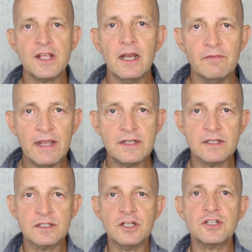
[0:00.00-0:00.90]
the
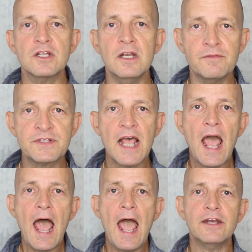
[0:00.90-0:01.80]
elevators, ditch the lifts,
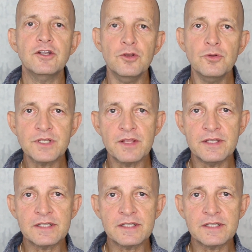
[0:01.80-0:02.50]
and use the